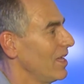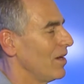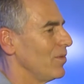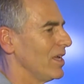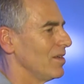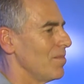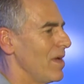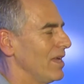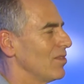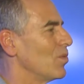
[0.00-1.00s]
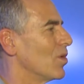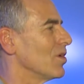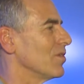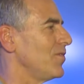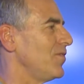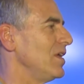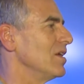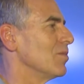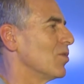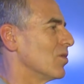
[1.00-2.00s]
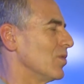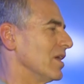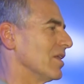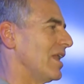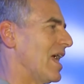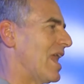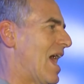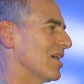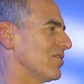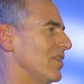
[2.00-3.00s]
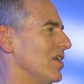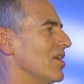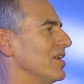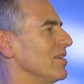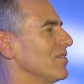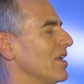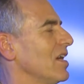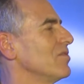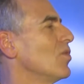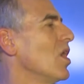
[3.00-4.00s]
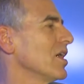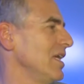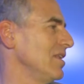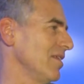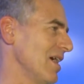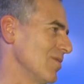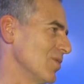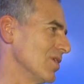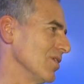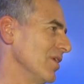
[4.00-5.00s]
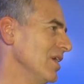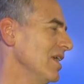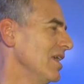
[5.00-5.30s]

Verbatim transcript: and we could make the world feel more real and, and ask the audience to kind of walk into that world